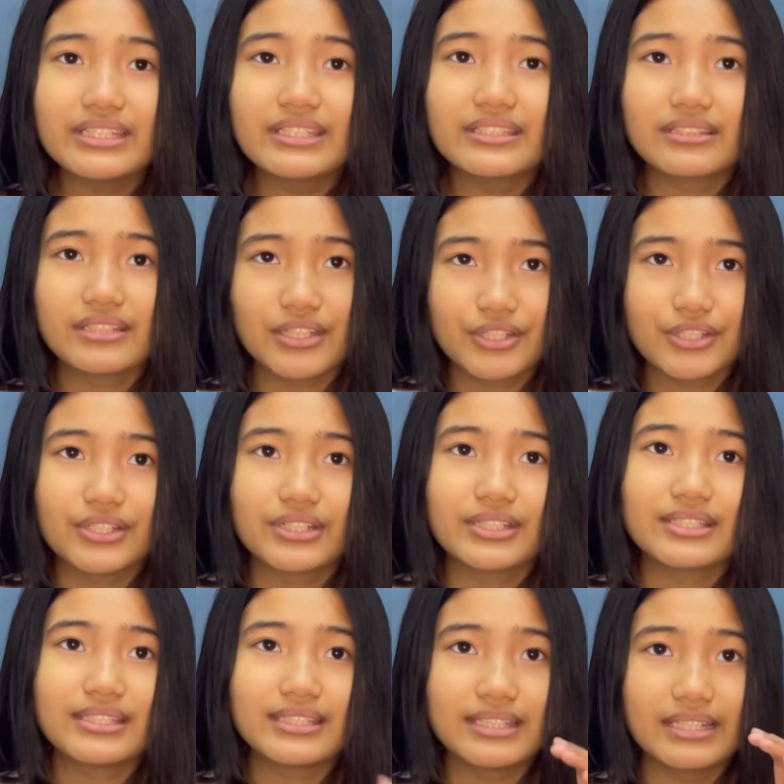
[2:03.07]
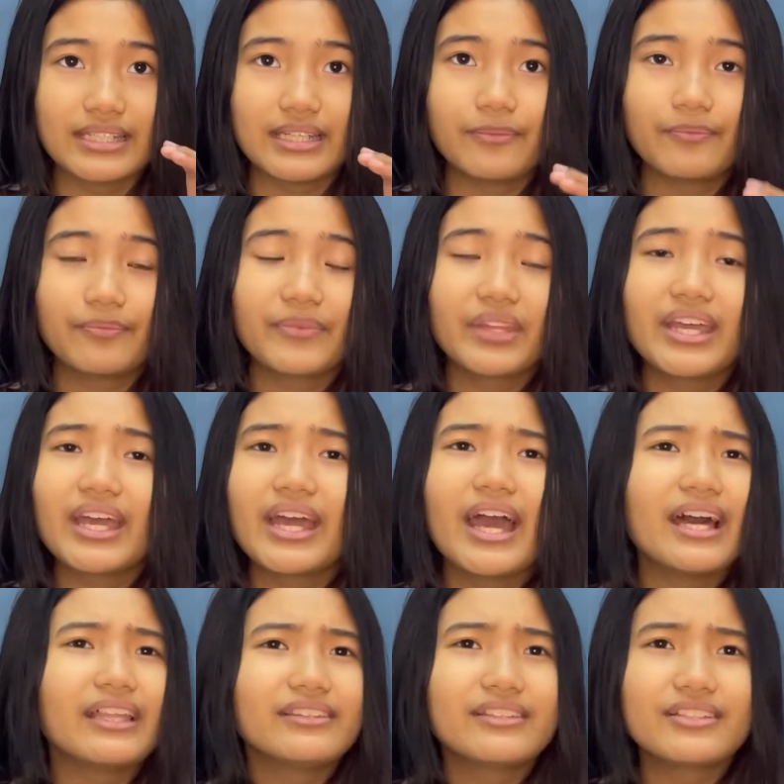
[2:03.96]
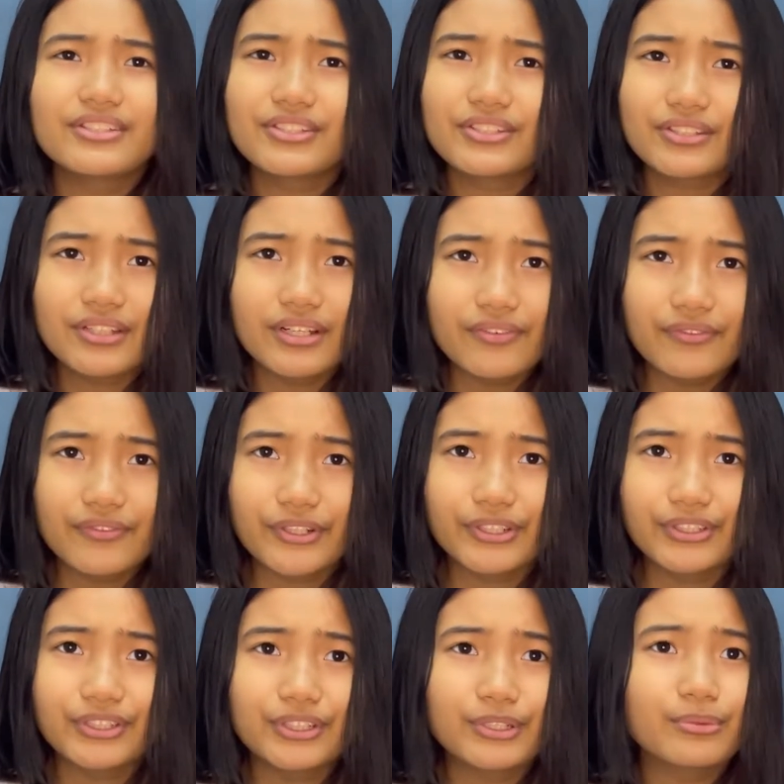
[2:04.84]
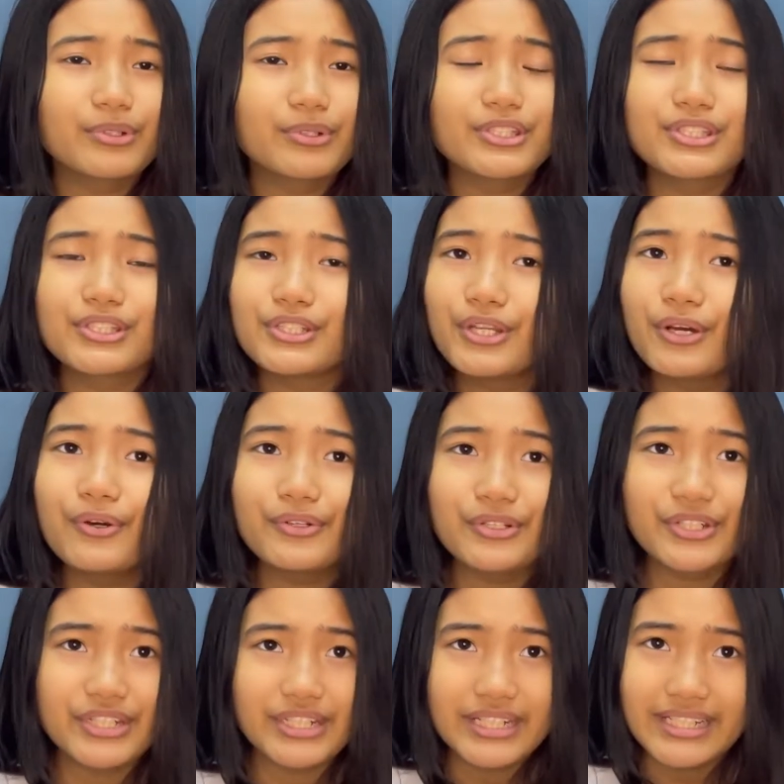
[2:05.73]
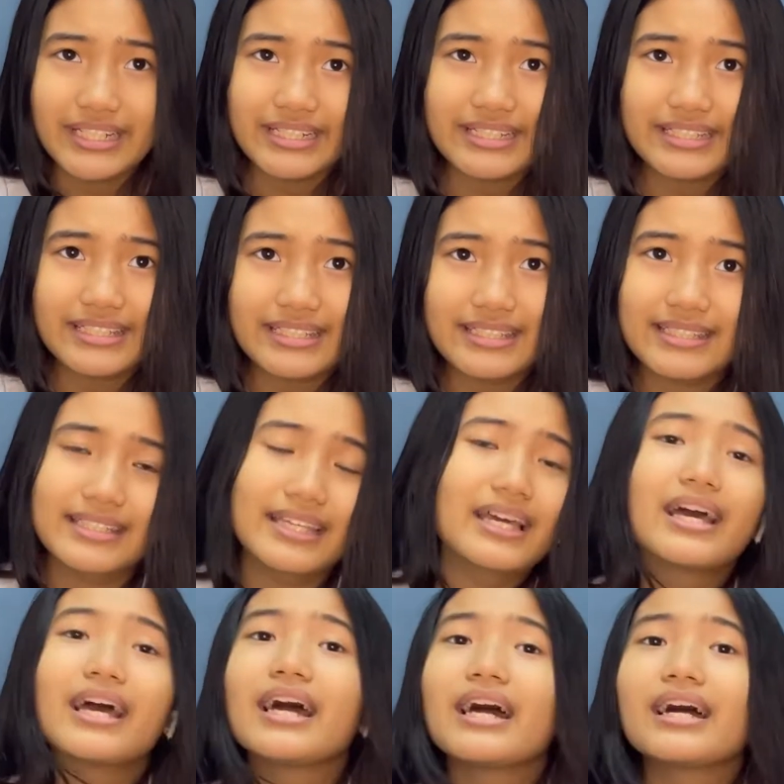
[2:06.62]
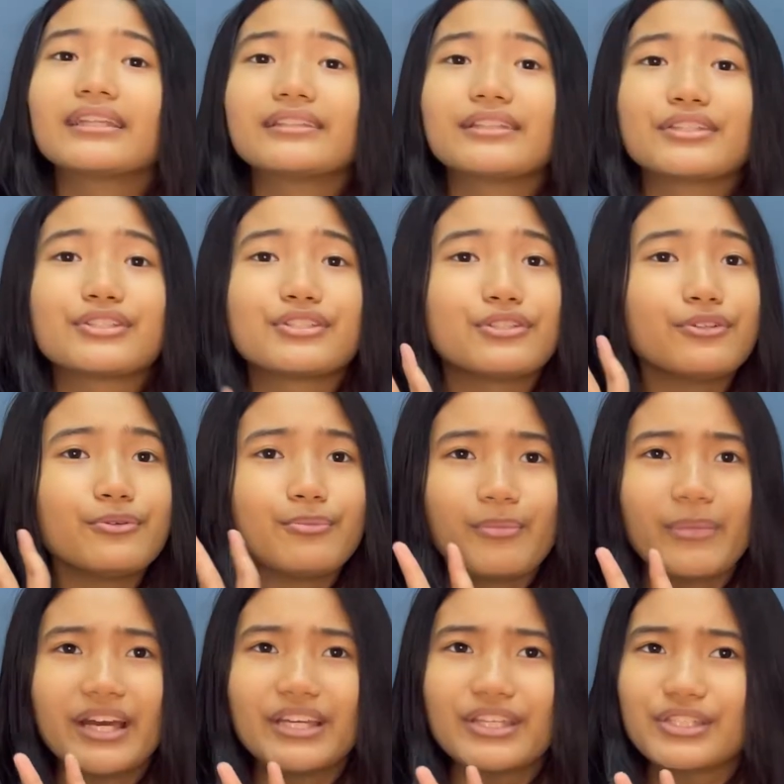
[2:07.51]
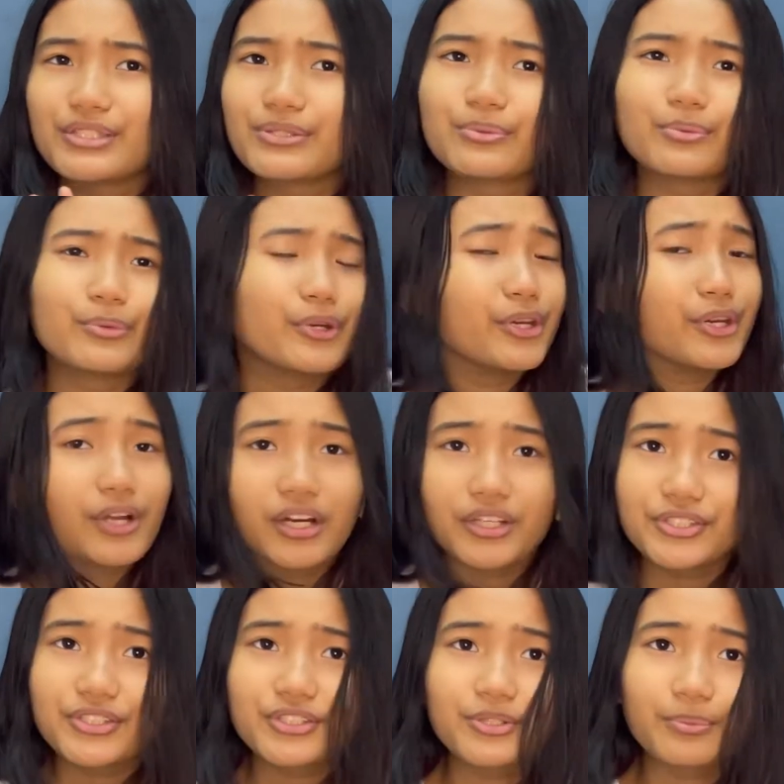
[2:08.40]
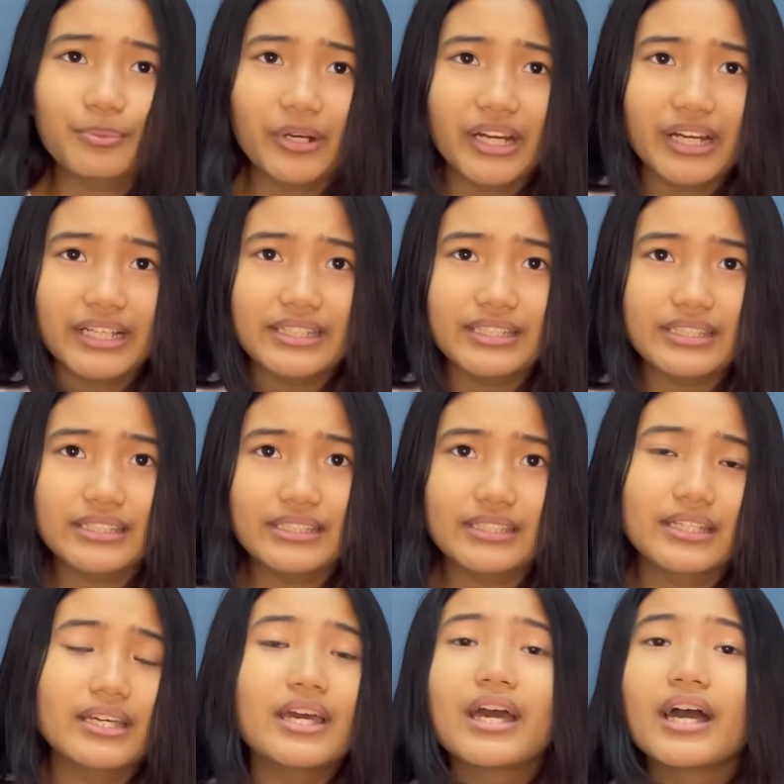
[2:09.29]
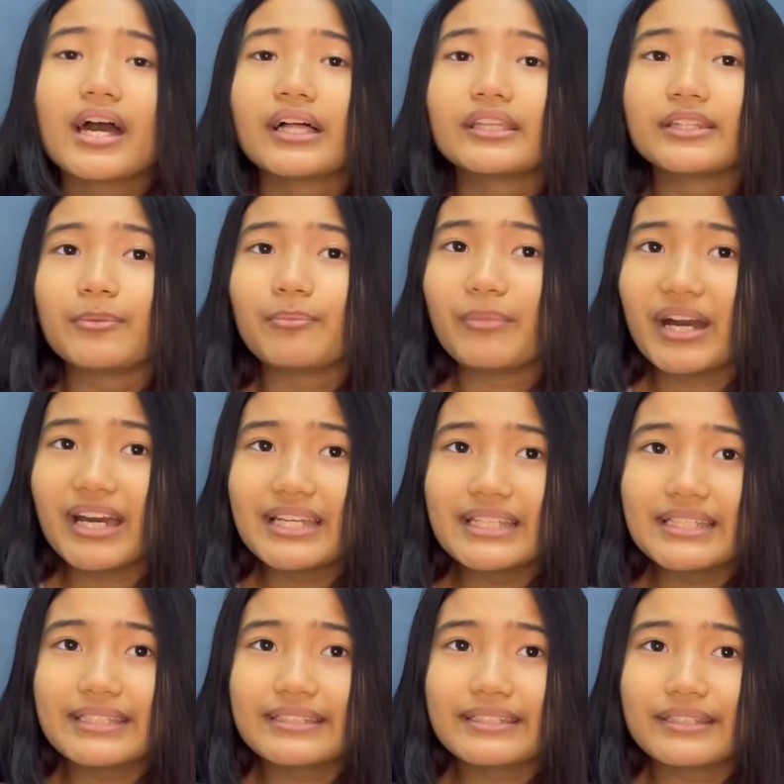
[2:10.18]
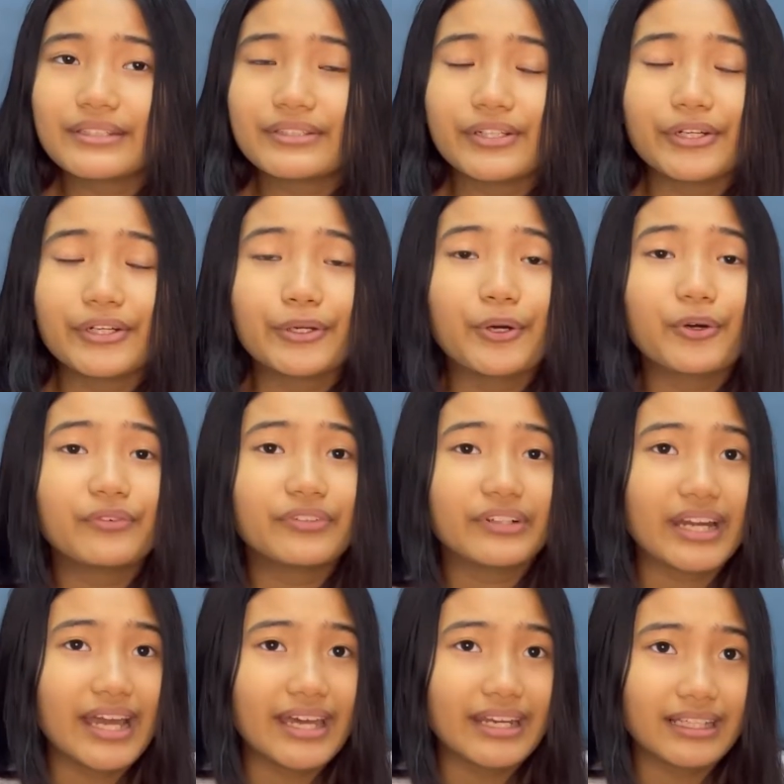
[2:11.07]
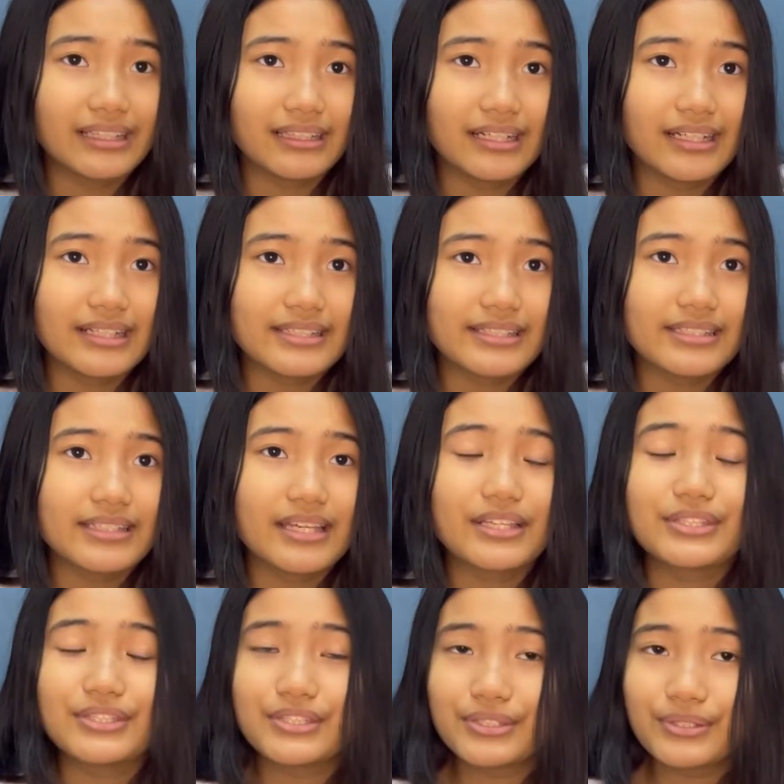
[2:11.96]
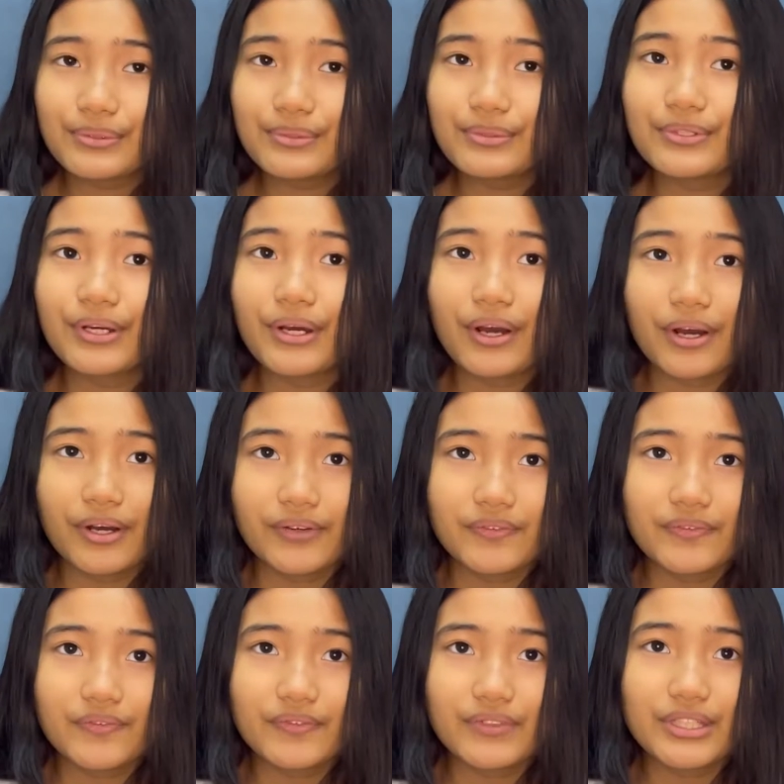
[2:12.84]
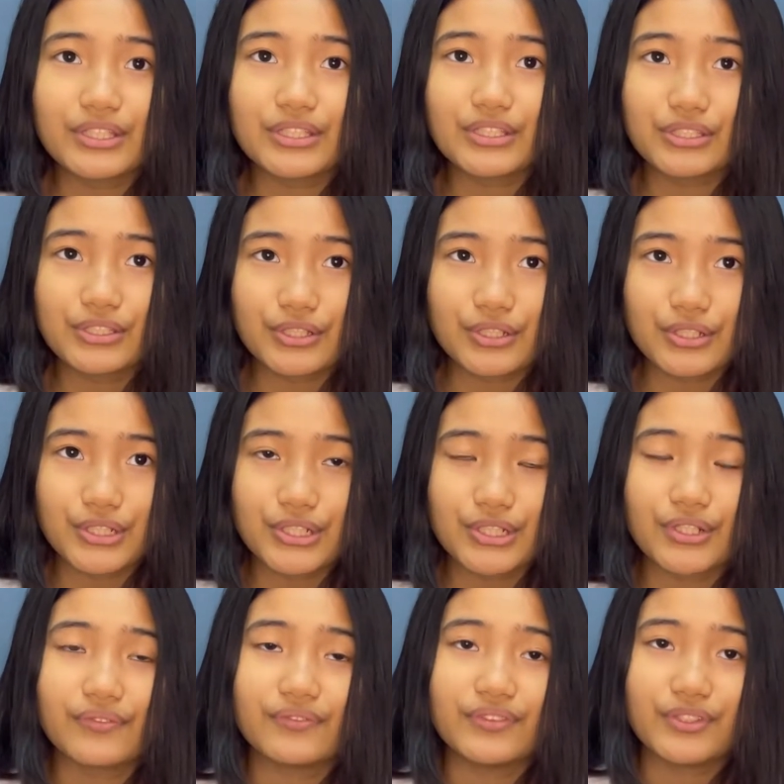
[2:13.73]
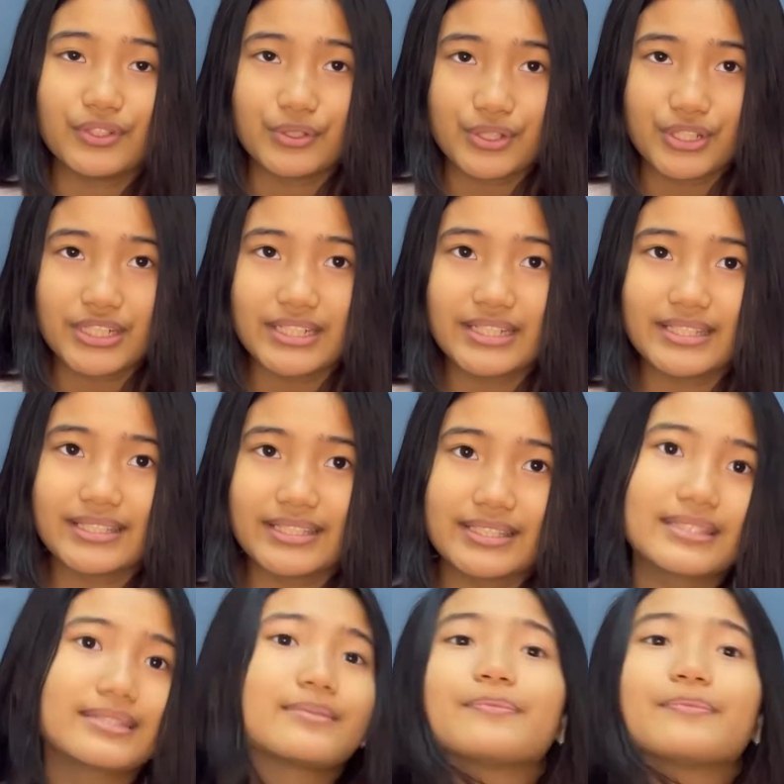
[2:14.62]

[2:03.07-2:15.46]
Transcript: Station C and discovered there was no cheese. The 2 mice were not surprised. The mice did not overanalyze and soon off in search of new cheese.